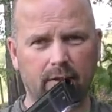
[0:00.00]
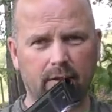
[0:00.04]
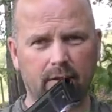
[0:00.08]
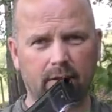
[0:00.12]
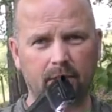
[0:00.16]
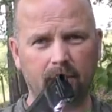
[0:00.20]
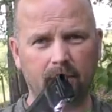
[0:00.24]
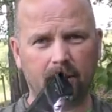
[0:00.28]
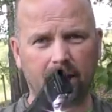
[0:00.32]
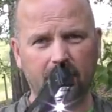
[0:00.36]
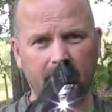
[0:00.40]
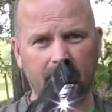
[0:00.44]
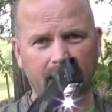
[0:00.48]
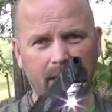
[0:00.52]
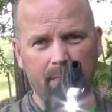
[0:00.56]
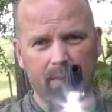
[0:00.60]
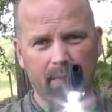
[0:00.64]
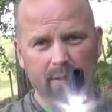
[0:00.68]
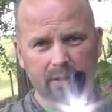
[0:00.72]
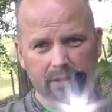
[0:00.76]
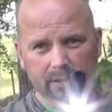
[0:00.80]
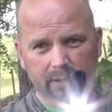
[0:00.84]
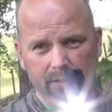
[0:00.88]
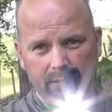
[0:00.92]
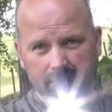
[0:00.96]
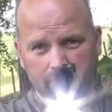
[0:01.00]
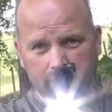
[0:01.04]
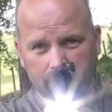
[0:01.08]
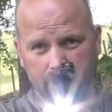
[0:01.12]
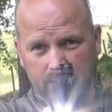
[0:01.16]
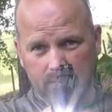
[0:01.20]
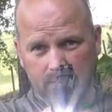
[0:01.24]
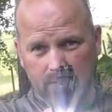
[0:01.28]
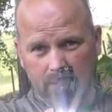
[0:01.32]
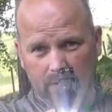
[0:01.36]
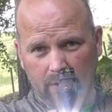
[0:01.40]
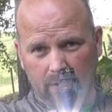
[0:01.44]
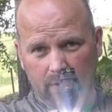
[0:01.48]
to my air pistol
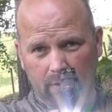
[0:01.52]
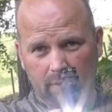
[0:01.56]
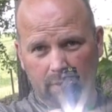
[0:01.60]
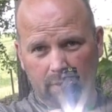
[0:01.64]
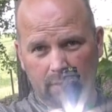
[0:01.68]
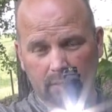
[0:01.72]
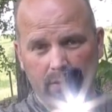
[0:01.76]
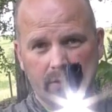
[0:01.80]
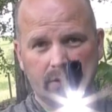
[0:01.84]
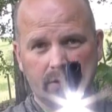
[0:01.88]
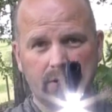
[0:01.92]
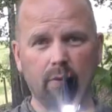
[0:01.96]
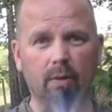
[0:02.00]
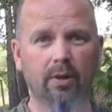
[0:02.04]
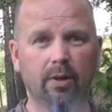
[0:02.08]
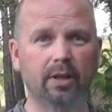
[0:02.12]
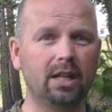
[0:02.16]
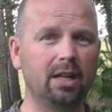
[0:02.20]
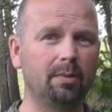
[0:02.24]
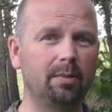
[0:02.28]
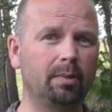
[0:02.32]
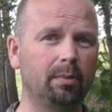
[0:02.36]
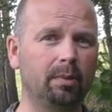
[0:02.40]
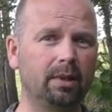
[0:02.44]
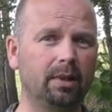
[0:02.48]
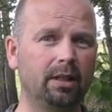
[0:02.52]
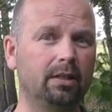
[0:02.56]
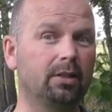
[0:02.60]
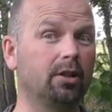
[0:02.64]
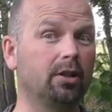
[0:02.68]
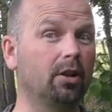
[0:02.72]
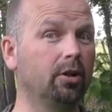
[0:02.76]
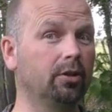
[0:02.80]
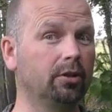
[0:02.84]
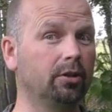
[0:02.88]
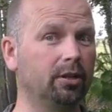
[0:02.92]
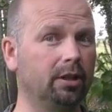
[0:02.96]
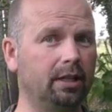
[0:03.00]
to enable me to
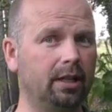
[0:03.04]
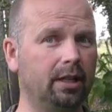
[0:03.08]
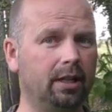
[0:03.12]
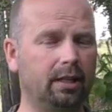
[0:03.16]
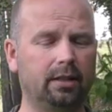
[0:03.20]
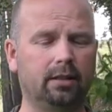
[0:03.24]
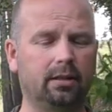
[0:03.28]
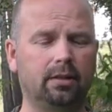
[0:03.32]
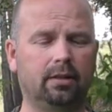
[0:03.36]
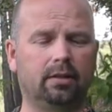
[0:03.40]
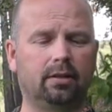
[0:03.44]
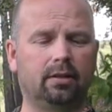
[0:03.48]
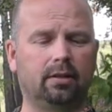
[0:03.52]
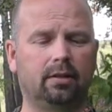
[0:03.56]
hunt at night.